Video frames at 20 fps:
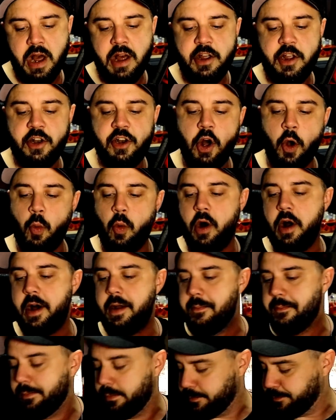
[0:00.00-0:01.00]
You know
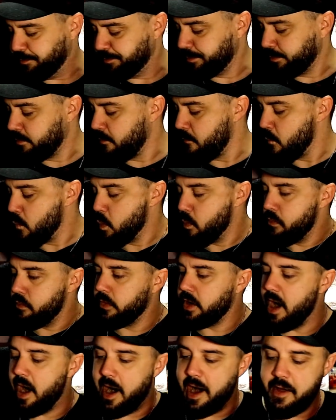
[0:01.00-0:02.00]
what?
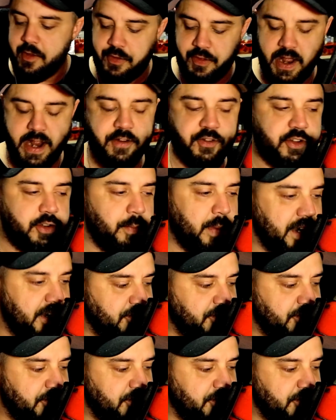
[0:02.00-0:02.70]
I think somebody